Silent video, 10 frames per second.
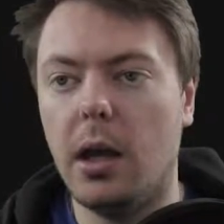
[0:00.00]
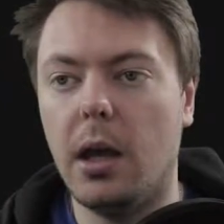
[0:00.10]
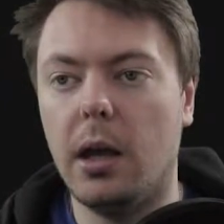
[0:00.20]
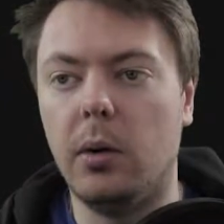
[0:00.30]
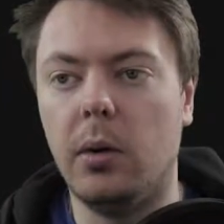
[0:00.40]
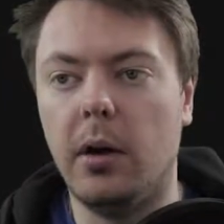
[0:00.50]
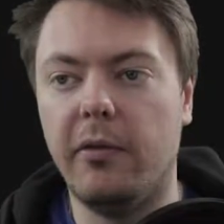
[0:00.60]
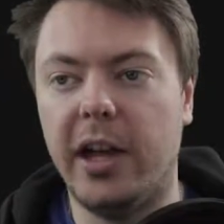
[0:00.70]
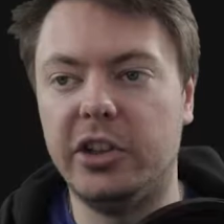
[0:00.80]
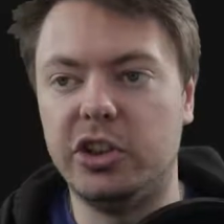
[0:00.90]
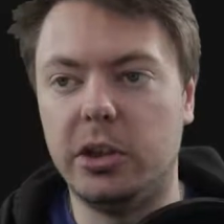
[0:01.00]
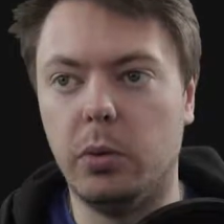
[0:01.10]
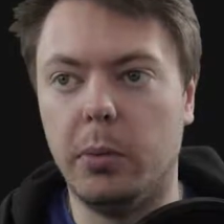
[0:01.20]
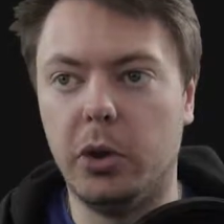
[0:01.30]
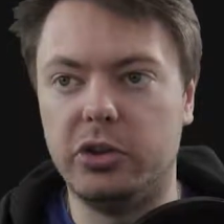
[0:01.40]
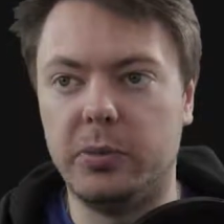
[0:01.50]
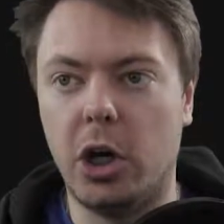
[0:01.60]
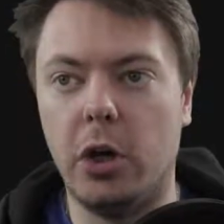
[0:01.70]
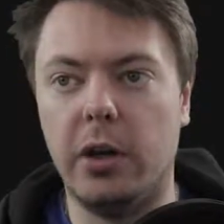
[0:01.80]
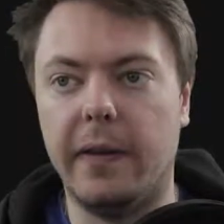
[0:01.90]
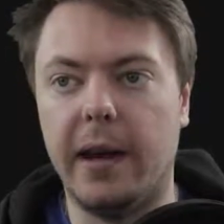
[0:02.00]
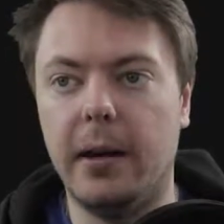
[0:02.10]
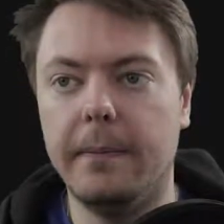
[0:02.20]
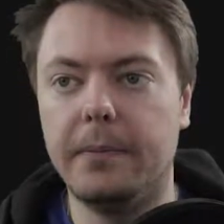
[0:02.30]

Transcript: and eventually we'll put some code in there,